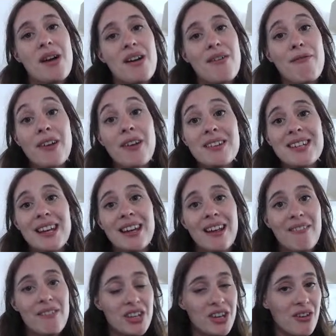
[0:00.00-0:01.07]
funding
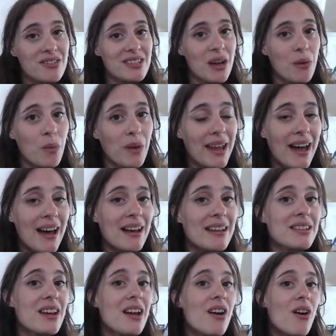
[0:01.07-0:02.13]
videos that we had
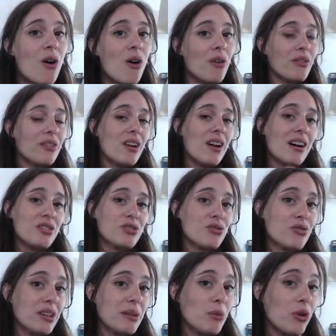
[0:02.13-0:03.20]
on our
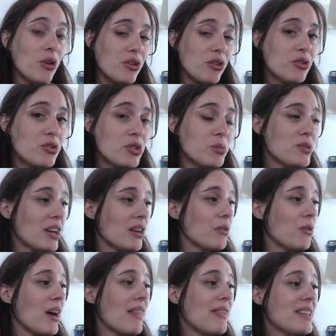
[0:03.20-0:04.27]
stream, on our YouTube
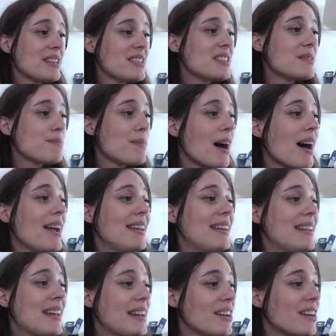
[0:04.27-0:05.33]
channel. And this is by
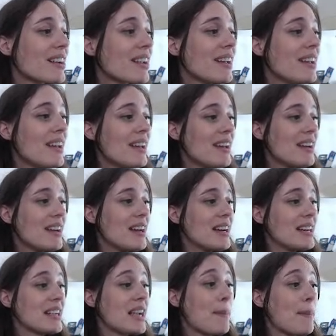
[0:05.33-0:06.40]
Nanook
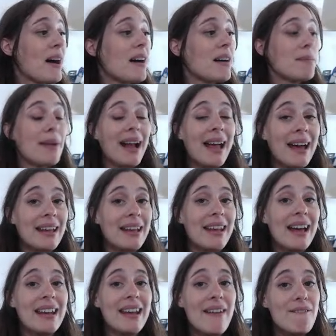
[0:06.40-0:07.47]
Kapal McCann,
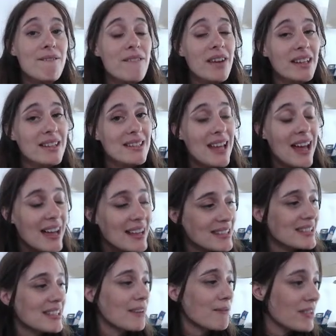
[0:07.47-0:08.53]
and
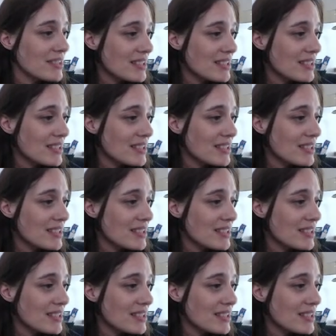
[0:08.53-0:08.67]
fantastic